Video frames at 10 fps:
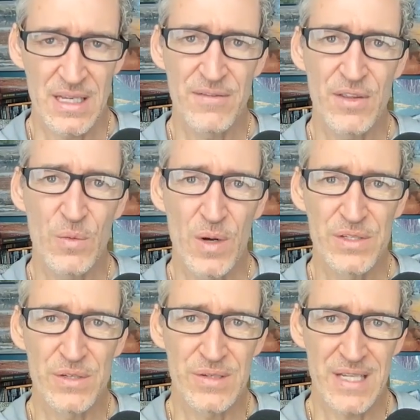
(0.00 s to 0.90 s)
Even the
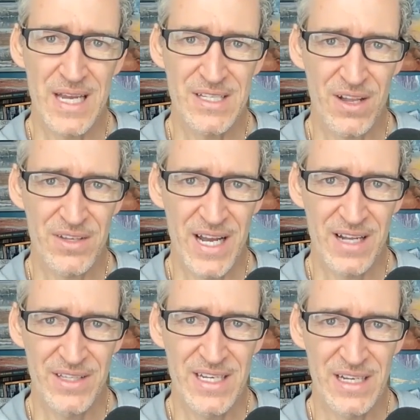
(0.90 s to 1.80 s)
ones who say it's all
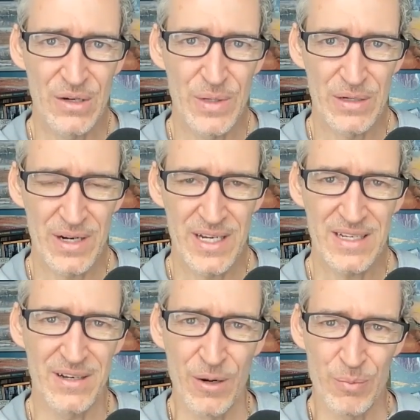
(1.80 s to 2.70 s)
dialed in and going
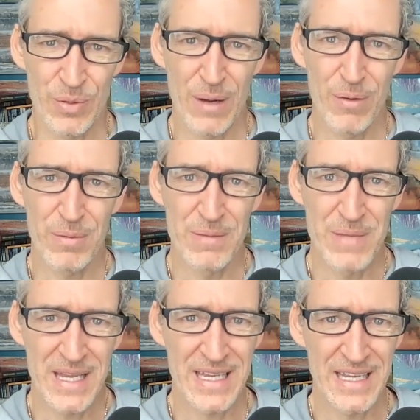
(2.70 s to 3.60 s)
great are probably
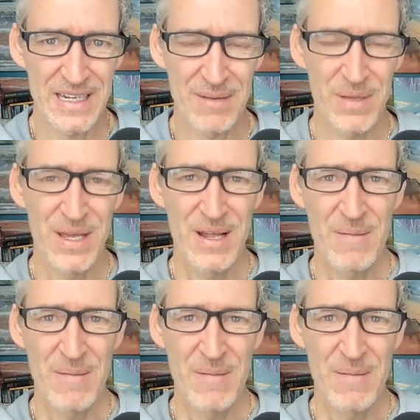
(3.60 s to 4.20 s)
making it up